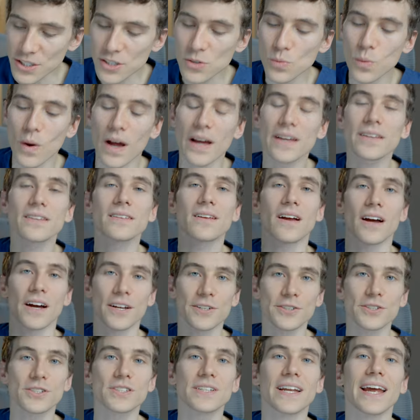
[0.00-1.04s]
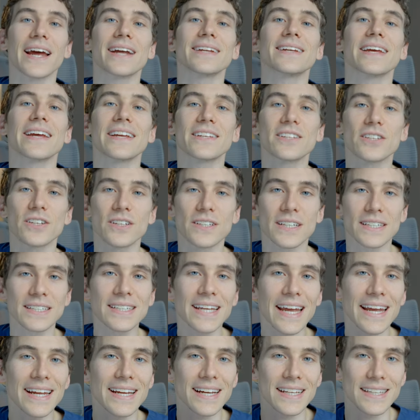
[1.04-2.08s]
just wise to understand it's going to
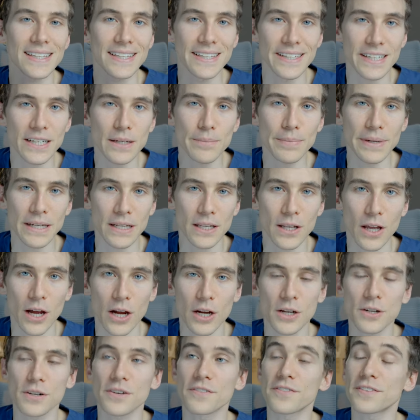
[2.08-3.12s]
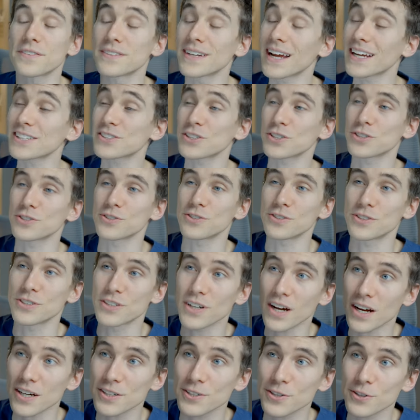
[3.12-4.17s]
take a little bit longer for not just your
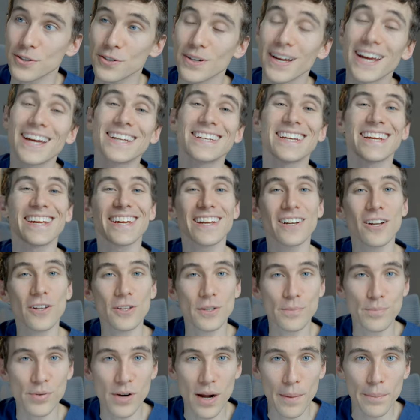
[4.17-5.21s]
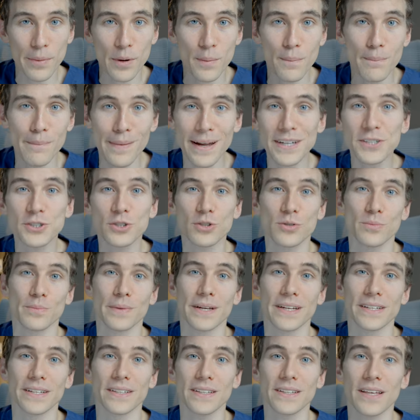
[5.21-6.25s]
doctor to get all the proper
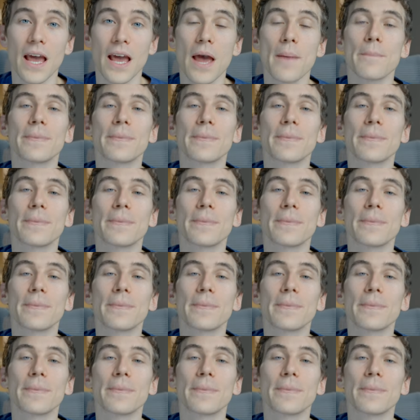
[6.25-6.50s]
measurements,